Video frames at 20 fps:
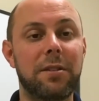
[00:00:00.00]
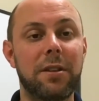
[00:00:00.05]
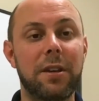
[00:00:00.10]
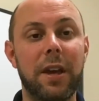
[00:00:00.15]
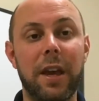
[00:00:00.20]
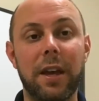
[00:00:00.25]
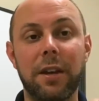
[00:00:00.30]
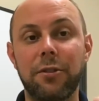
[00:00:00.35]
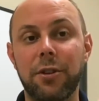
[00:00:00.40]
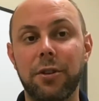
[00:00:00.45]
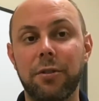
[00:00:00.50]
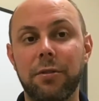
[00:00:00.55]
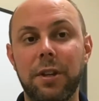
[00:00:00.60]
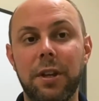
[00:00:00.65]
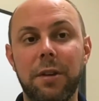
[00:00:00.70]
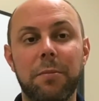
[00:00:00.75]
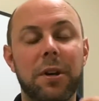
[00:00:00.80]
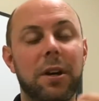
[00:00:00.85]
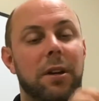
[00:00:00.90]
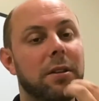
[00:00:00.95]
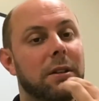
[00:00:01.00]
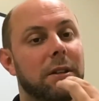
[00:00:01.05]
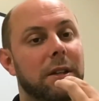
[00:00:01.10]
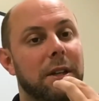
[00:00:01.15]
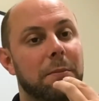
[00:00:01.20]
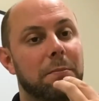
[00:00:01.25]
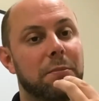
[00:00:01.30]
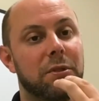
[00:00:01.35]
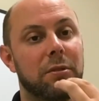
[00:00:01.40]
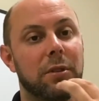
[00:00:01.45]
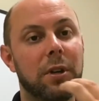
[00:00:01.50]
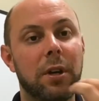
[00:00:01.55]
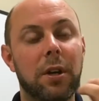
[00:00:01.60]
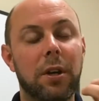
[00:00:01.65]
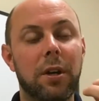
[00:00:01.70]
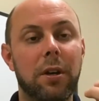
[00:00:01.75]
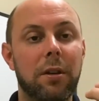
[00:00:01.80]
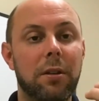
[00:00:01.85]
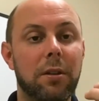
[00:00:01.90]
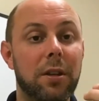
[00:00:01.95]
see angioedema on the lips,
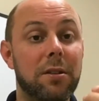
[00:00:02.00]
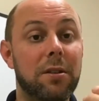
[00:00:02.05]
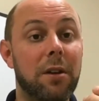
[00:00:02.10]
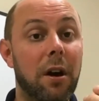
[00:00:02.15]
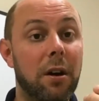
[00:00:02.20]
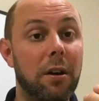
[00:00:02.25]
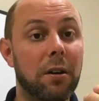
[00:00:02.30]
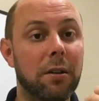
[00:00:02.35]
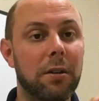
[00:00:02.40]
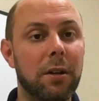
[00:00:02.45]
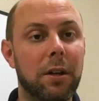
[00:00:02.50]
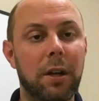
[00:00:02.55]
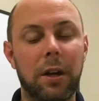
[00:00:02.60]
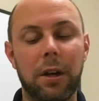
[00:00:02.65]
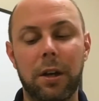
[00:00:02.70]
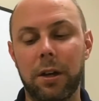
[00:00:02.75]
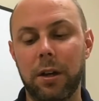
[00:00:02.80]
the tongue,